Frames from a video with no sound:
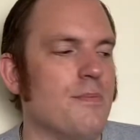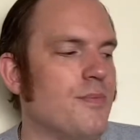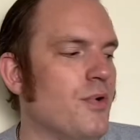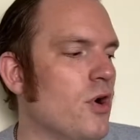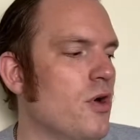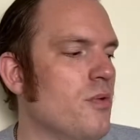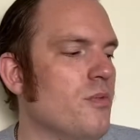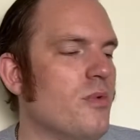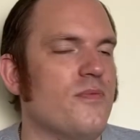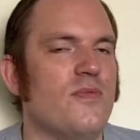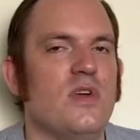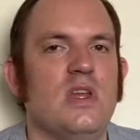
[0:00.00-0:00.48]

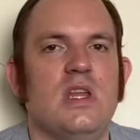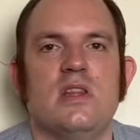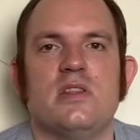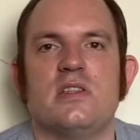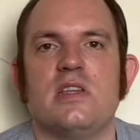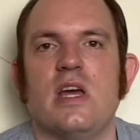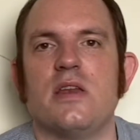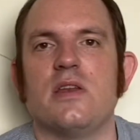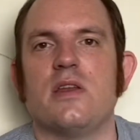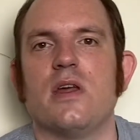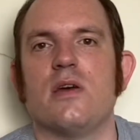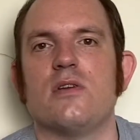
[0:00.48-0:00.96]
point with the
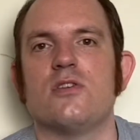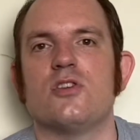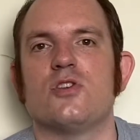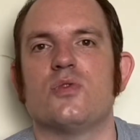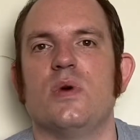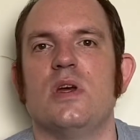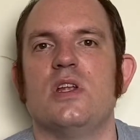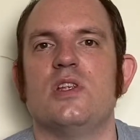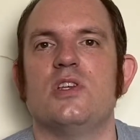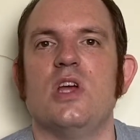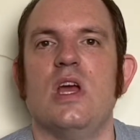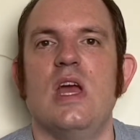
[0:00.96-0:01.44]
Nintendo
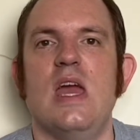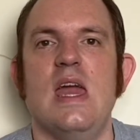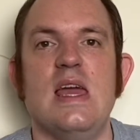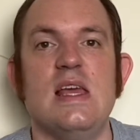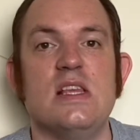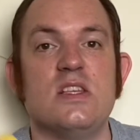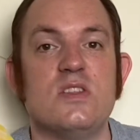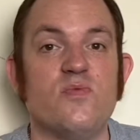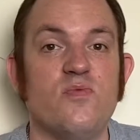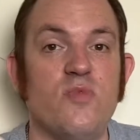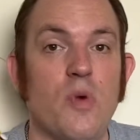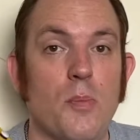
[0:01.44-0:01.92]
Switch
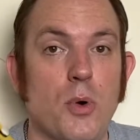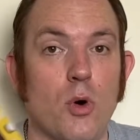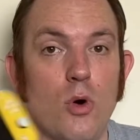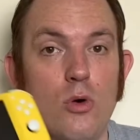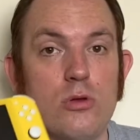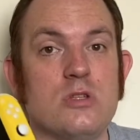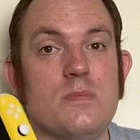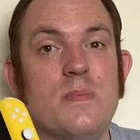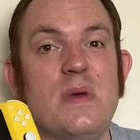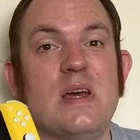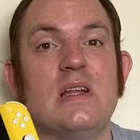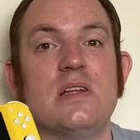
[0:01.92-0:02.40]
is the
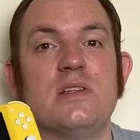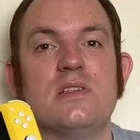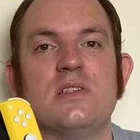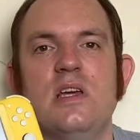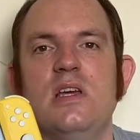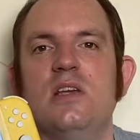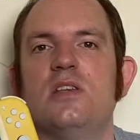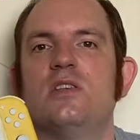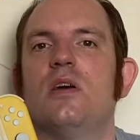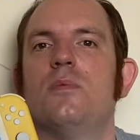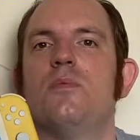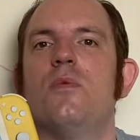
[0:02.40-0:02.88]

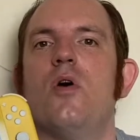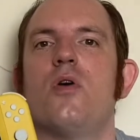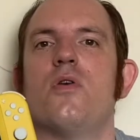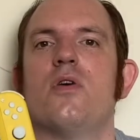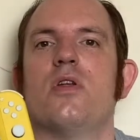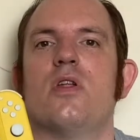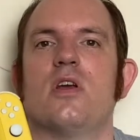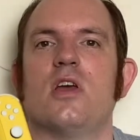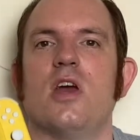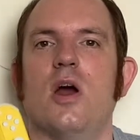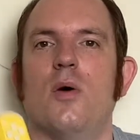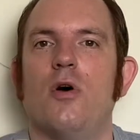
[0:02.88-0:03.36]
portability, so I'm not going
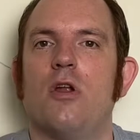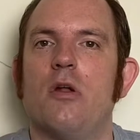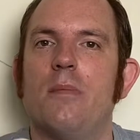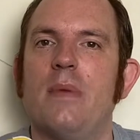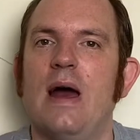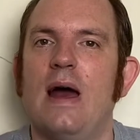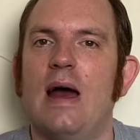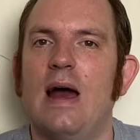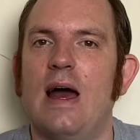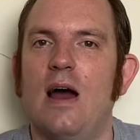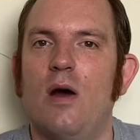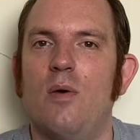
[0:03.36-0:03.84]
to go on
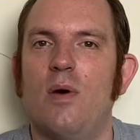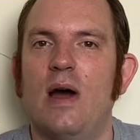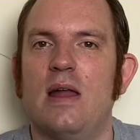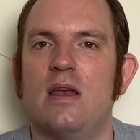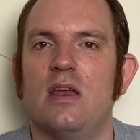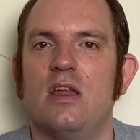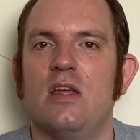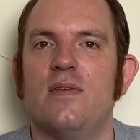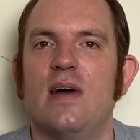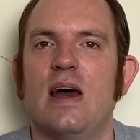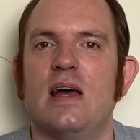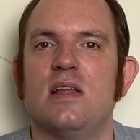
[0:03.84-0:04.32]
about how
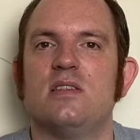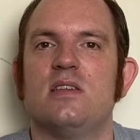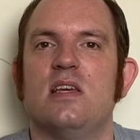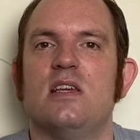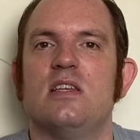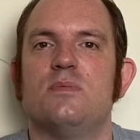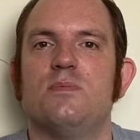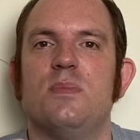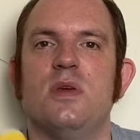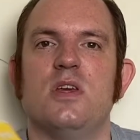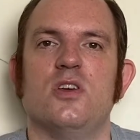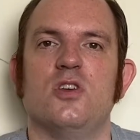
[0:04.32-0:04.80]
handy that
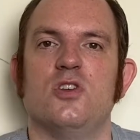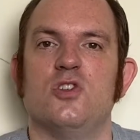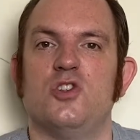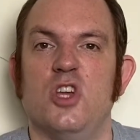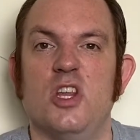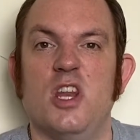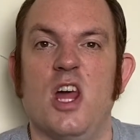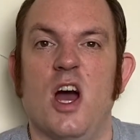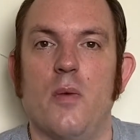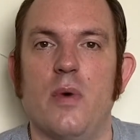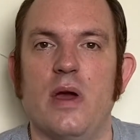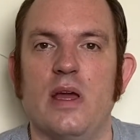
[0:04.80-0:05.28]
is, because you
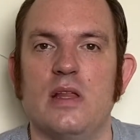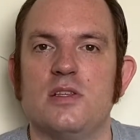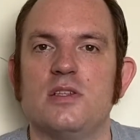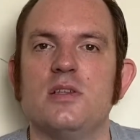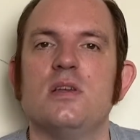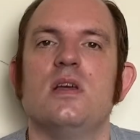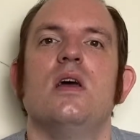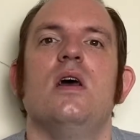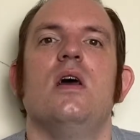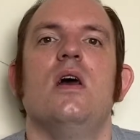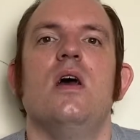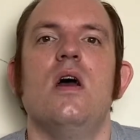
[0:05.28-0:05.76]
know it.
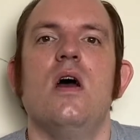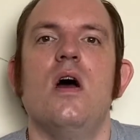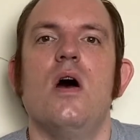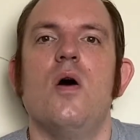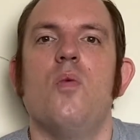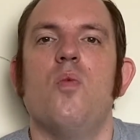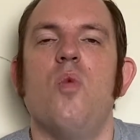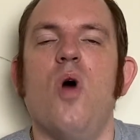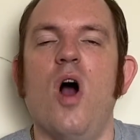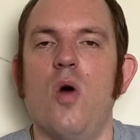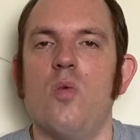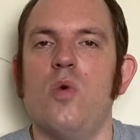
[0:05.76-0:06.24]

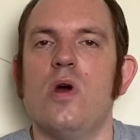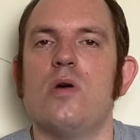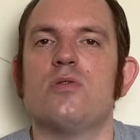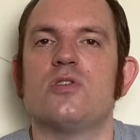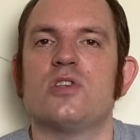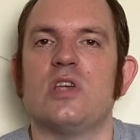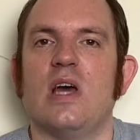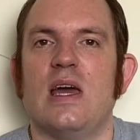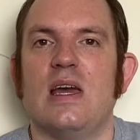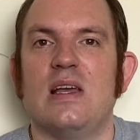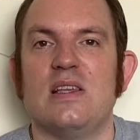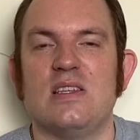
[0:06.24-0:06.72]
What I will
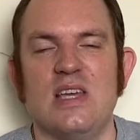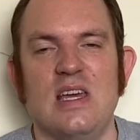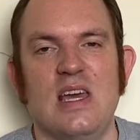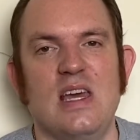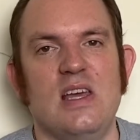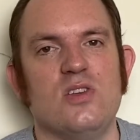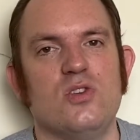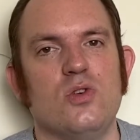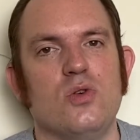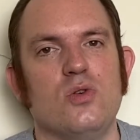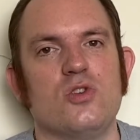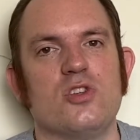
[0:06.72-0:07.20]
say is it
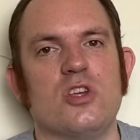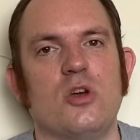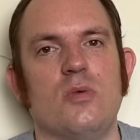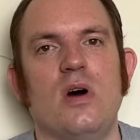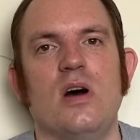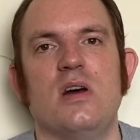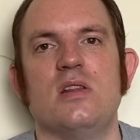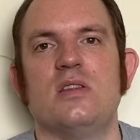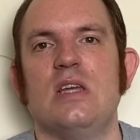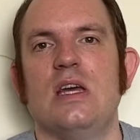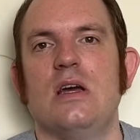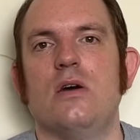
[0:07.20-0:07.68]
is also
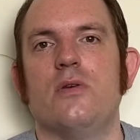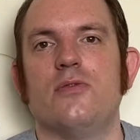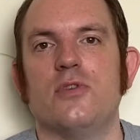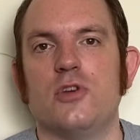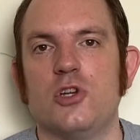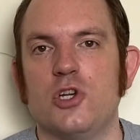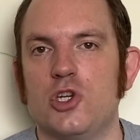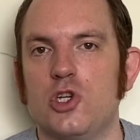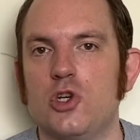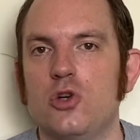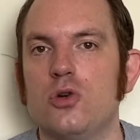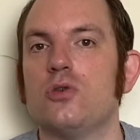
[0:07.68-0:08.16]
ideal for
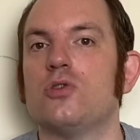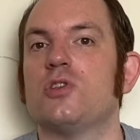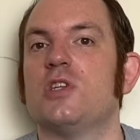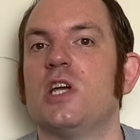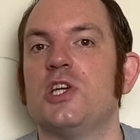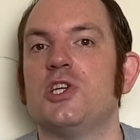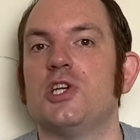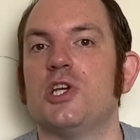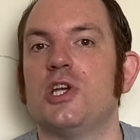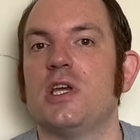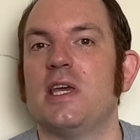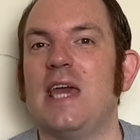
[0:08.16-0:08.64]
the short
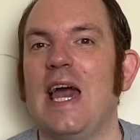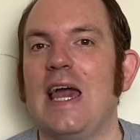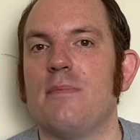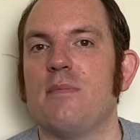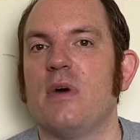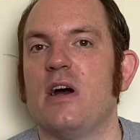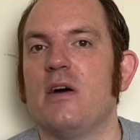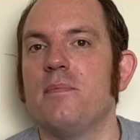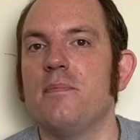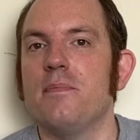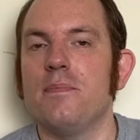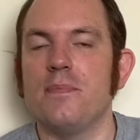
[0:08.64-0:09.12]
session gamer.
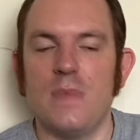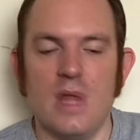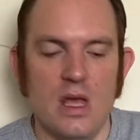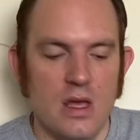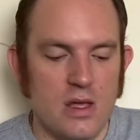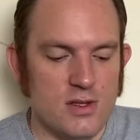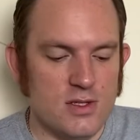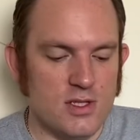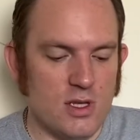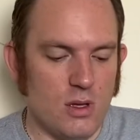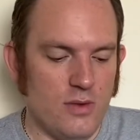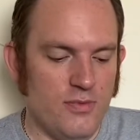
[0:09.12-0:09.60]

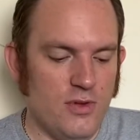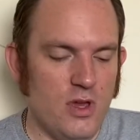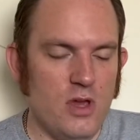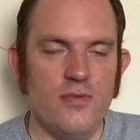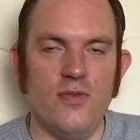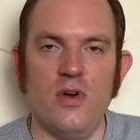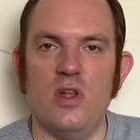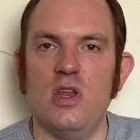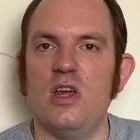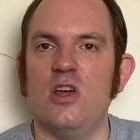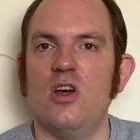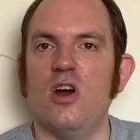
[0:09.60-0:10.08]
So if you've
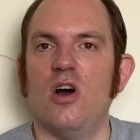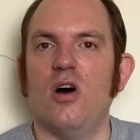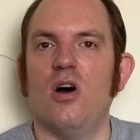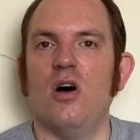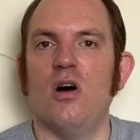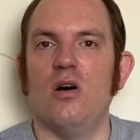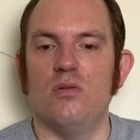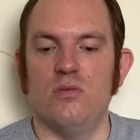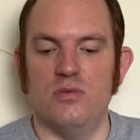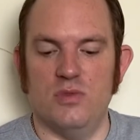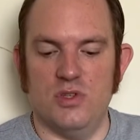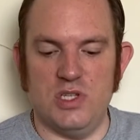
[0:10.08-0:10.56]
only
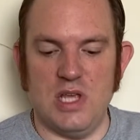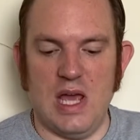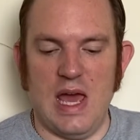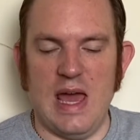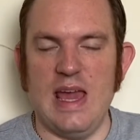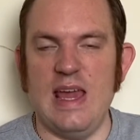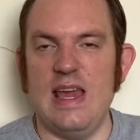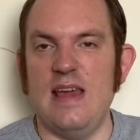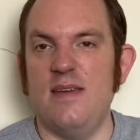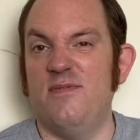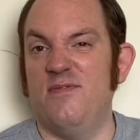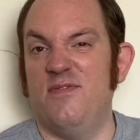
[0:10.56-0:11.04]
got,
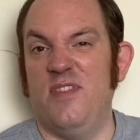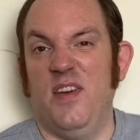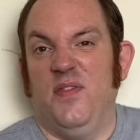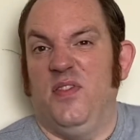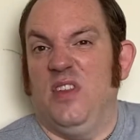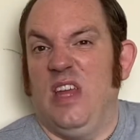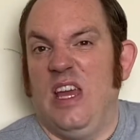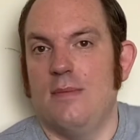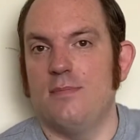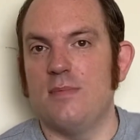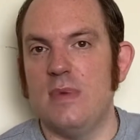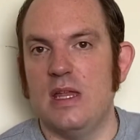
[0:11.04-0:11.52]
say,
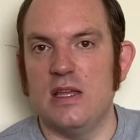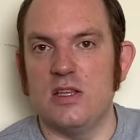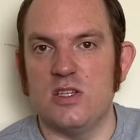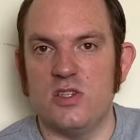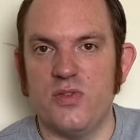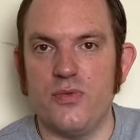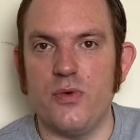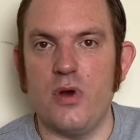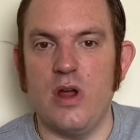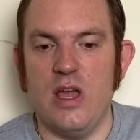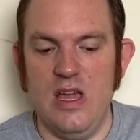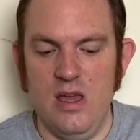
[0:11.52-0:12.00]
15 minutes
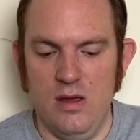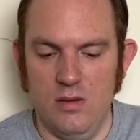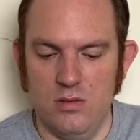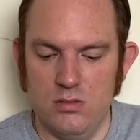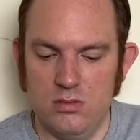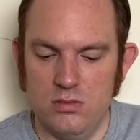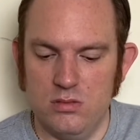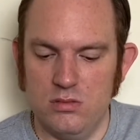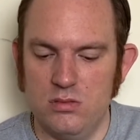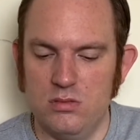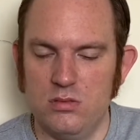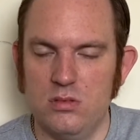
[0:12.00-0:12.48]
free,
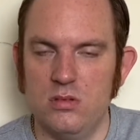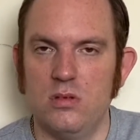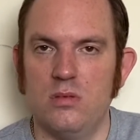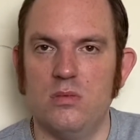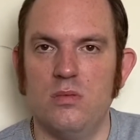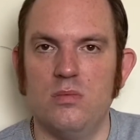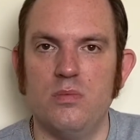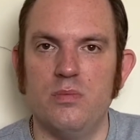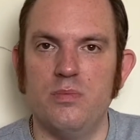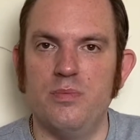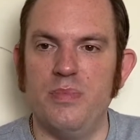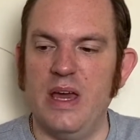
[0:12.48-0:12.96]

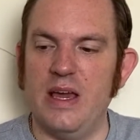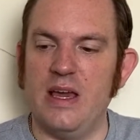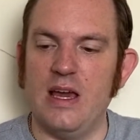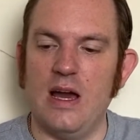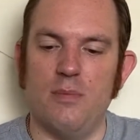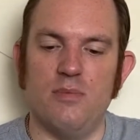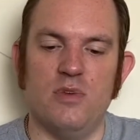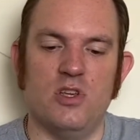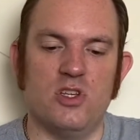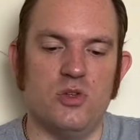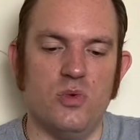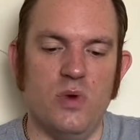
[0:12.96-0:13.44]
pick
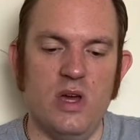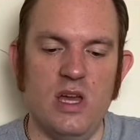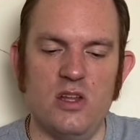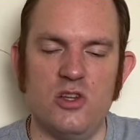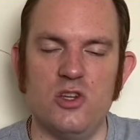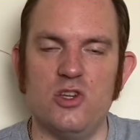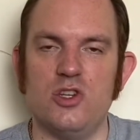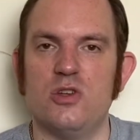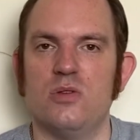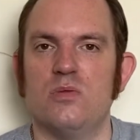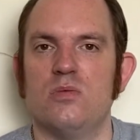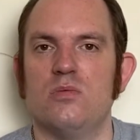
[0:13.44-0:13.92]
up your
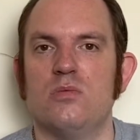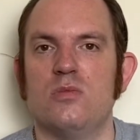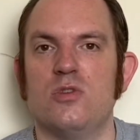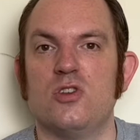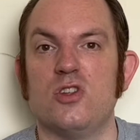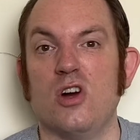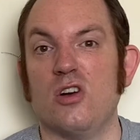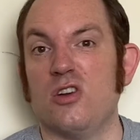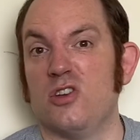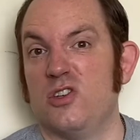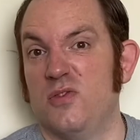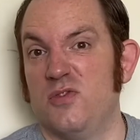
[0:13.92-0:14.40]
Switch, as
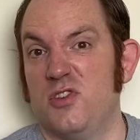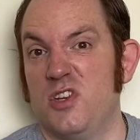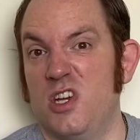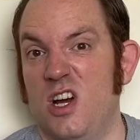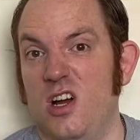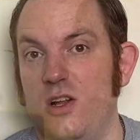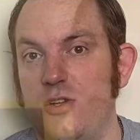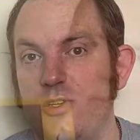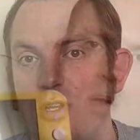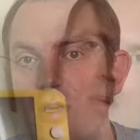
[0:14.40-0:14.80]
long as you've charged